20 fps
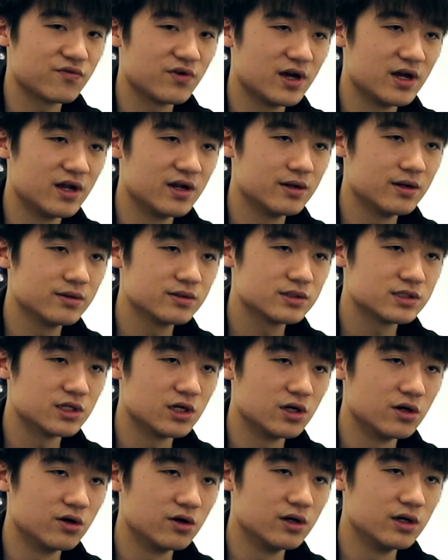event,
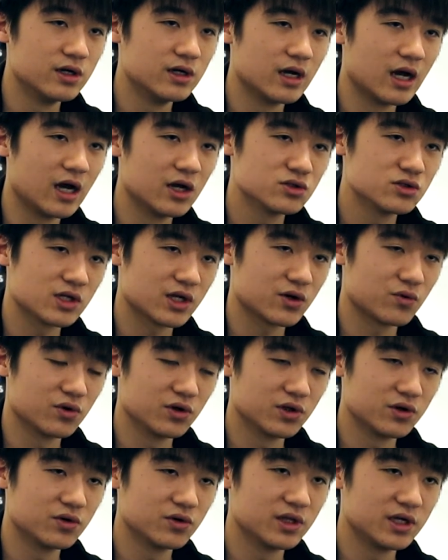so I was like
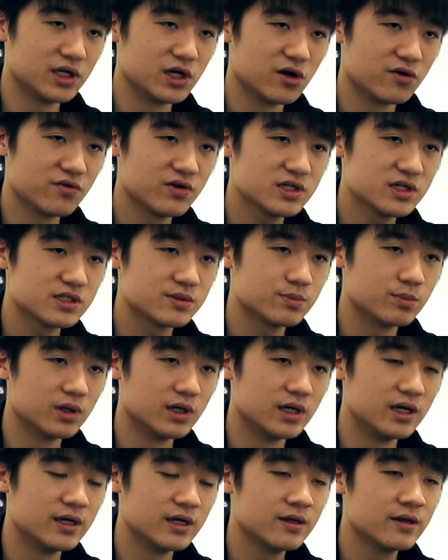really, really nervous,
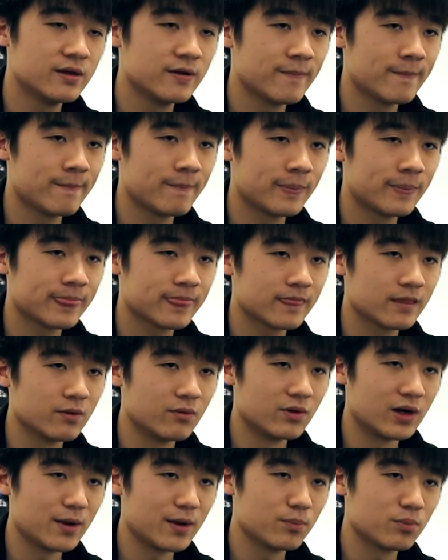but
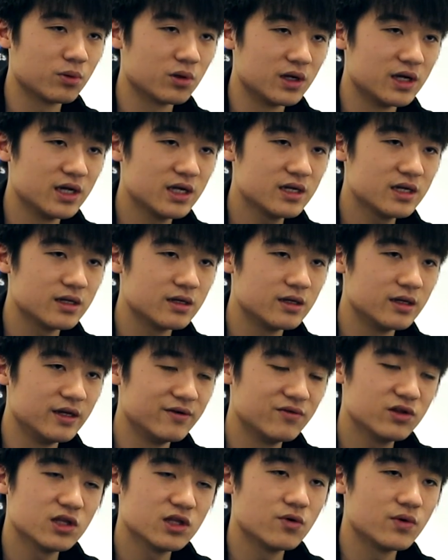when I played,
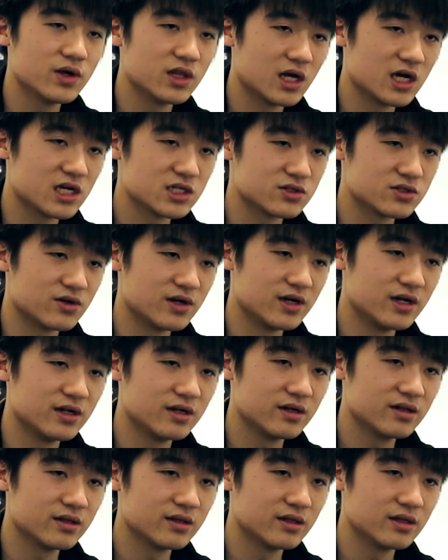even though we lost, right,
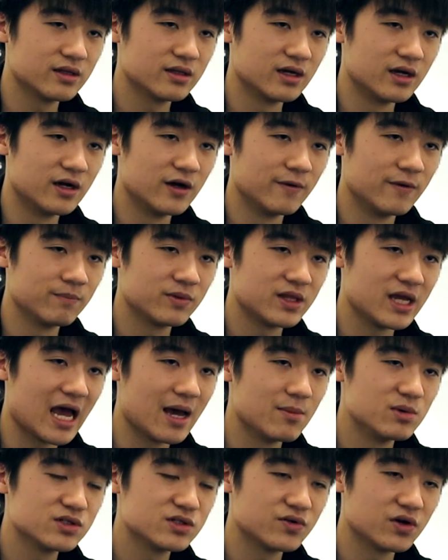the
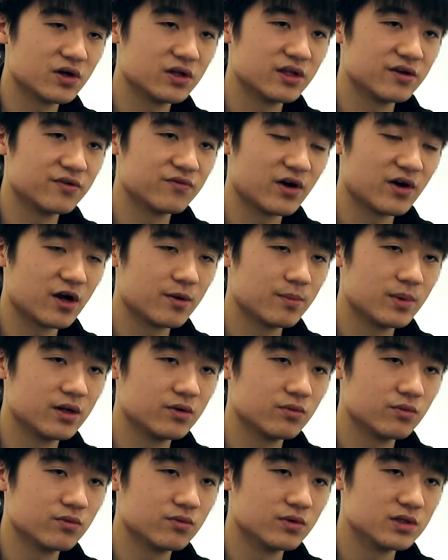atmosphere and the
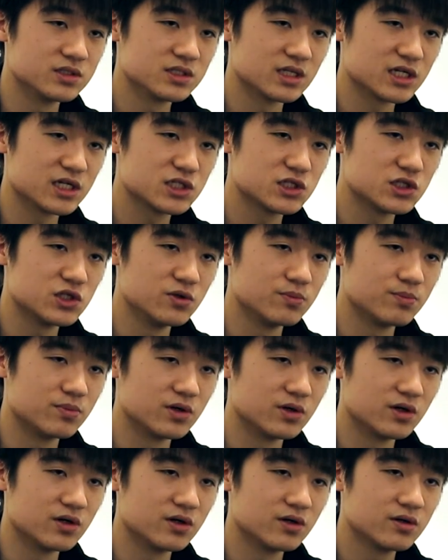environment was like
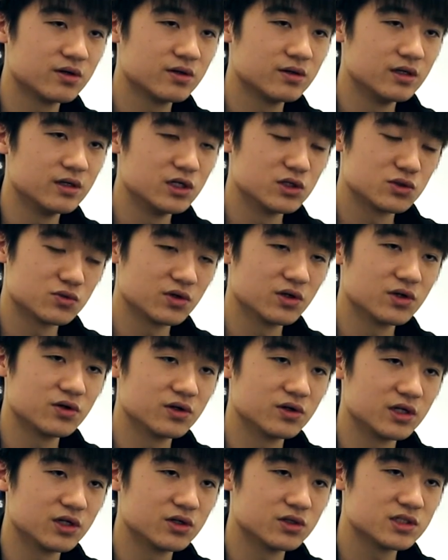super, it was really,
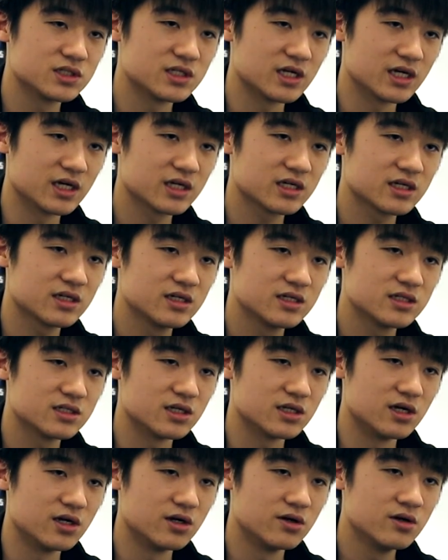really sick.
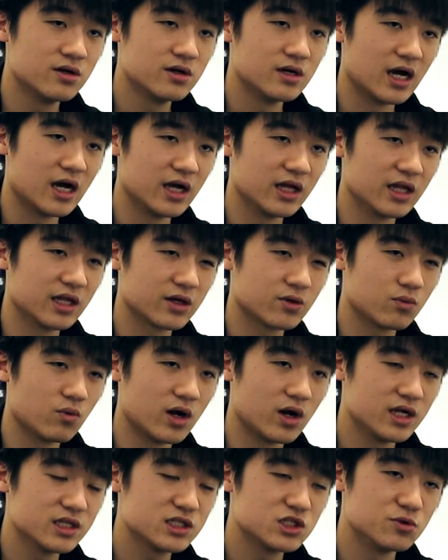So I like
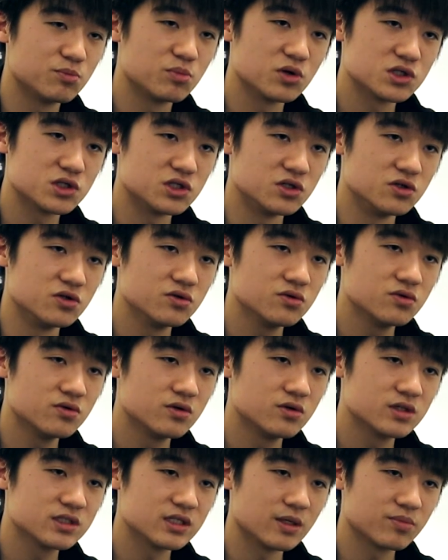wanted to pursue
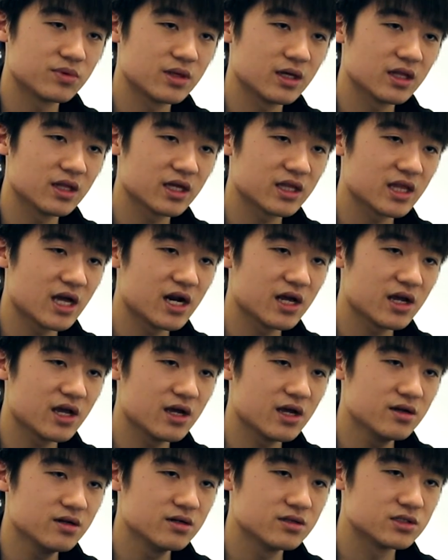something like that
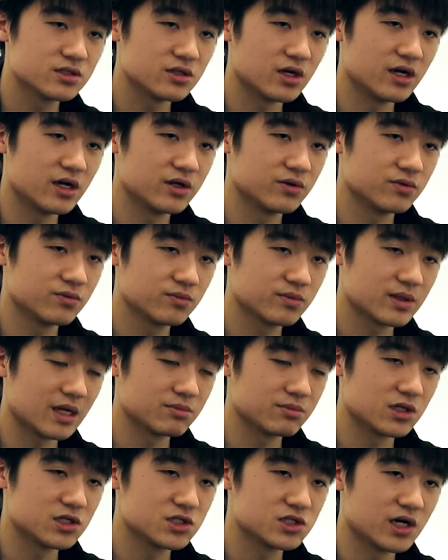again, so I
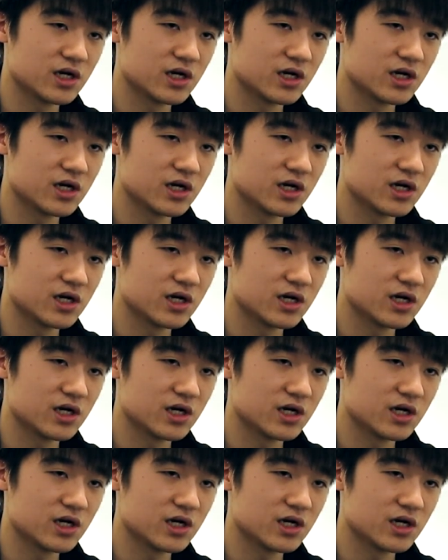kept on